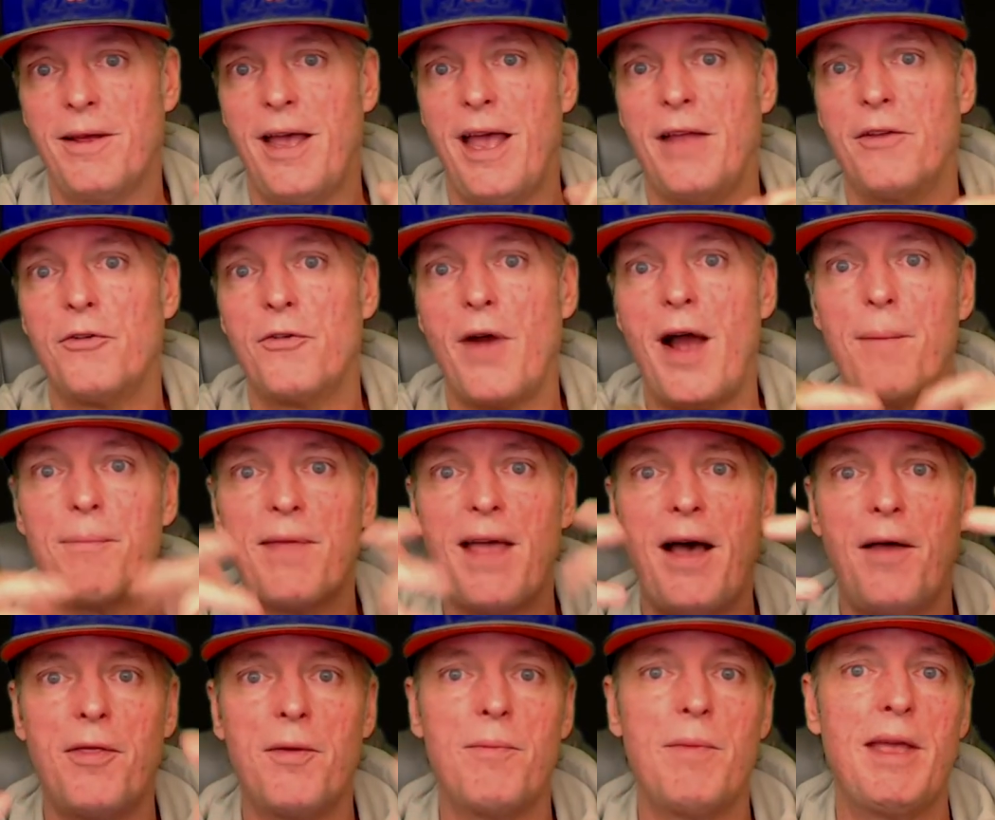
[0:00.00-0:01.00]
and drop
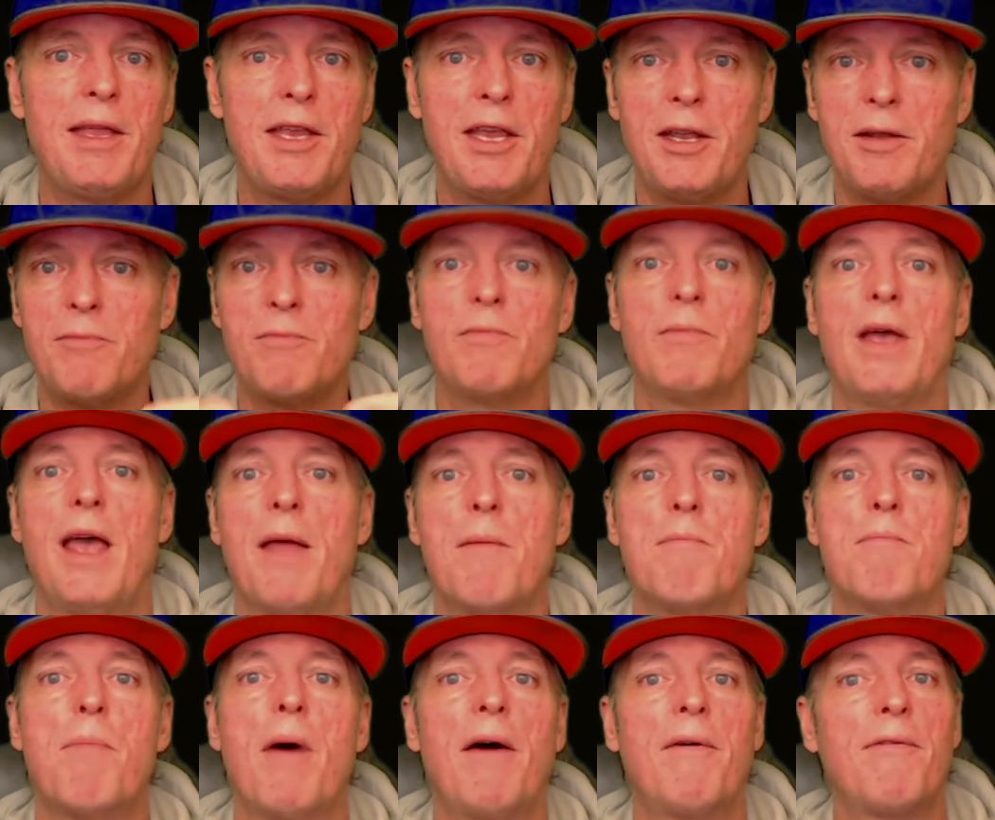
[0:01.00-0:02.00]
down the minion
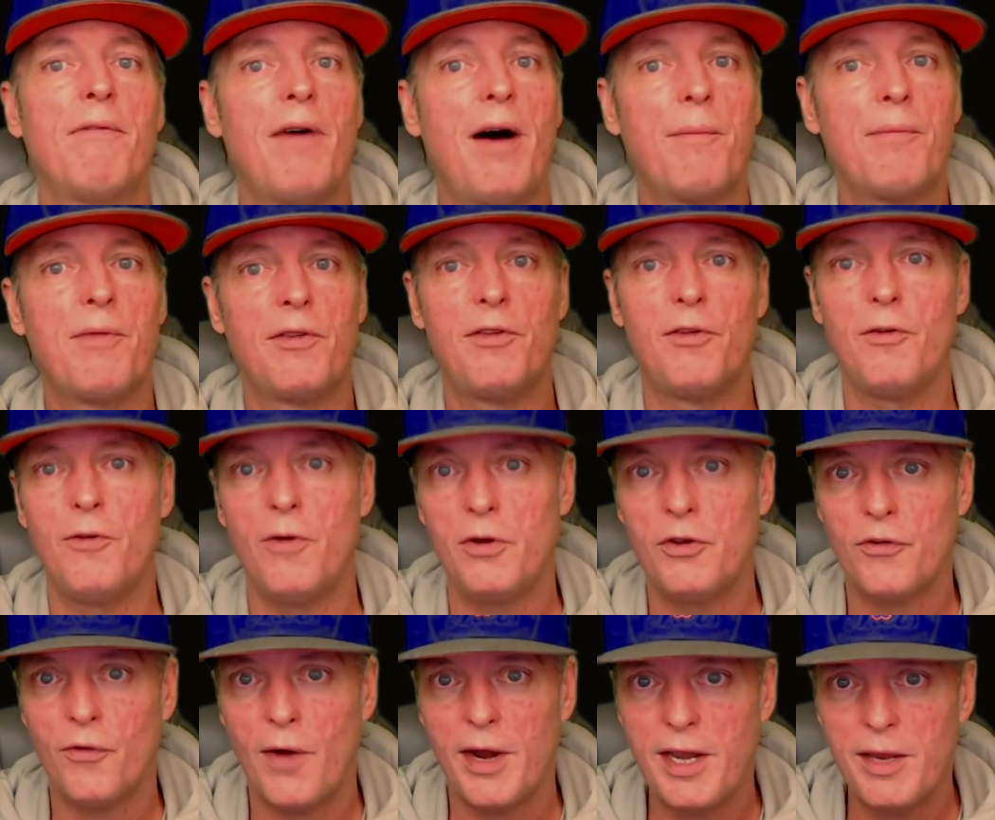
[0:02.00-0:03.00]
and buff up the 2
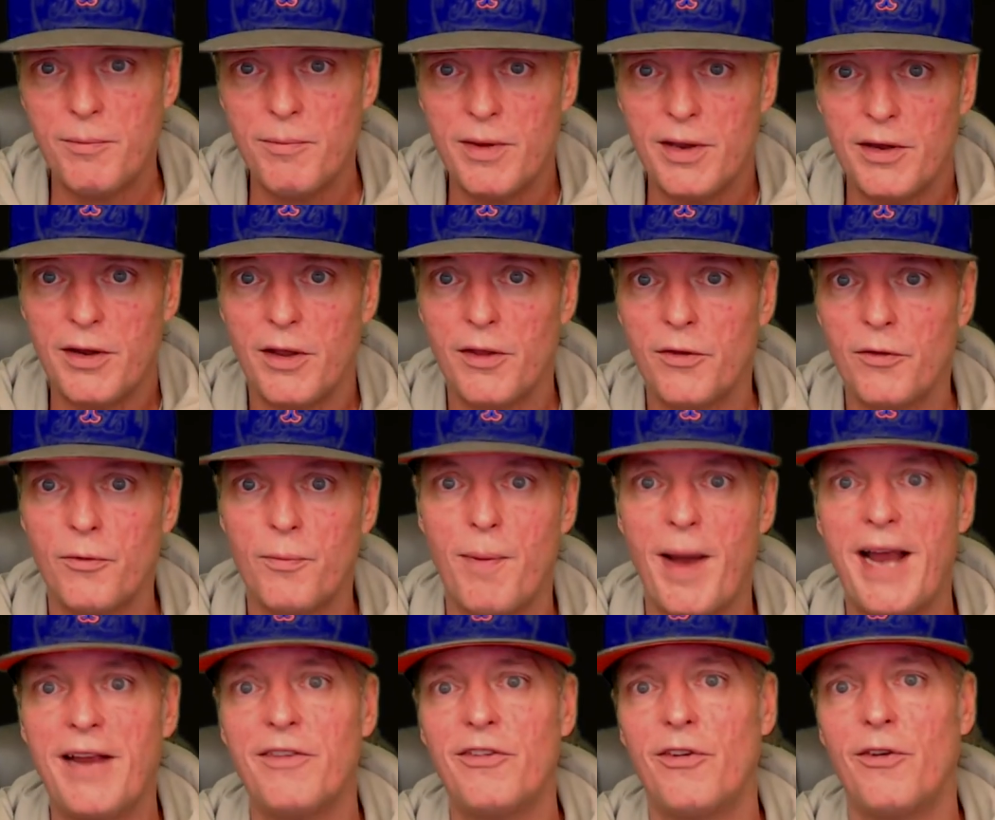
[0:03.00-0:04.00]
adjoining minions
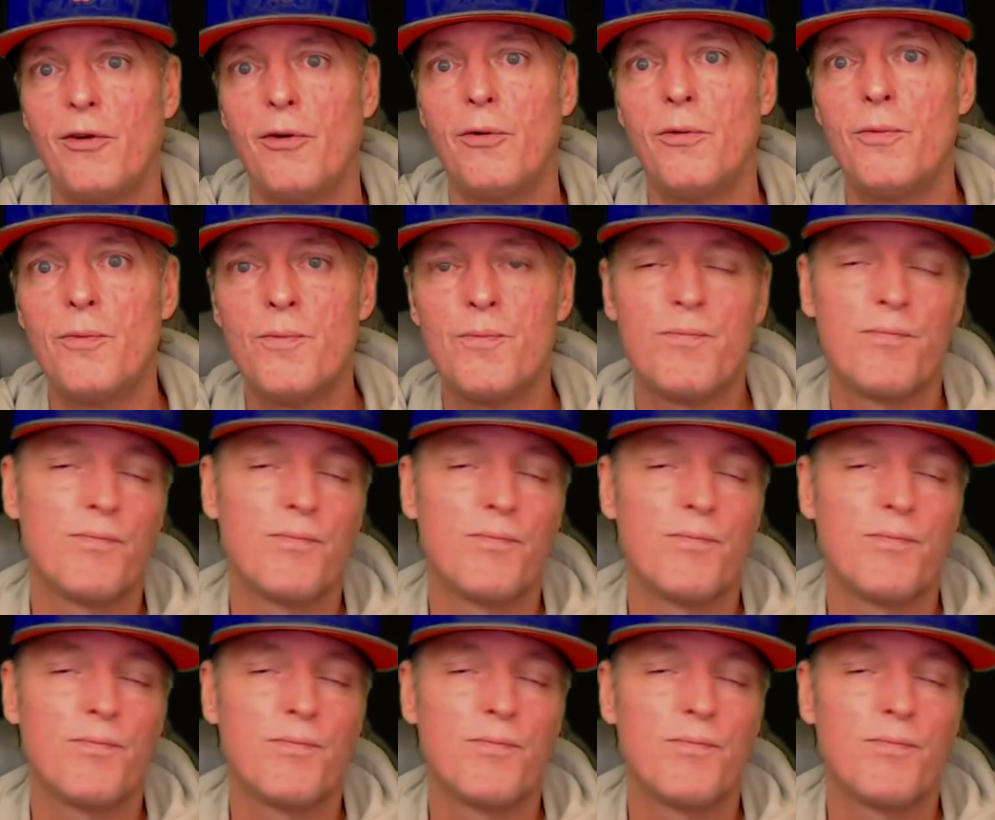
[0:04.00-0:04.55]
by 2.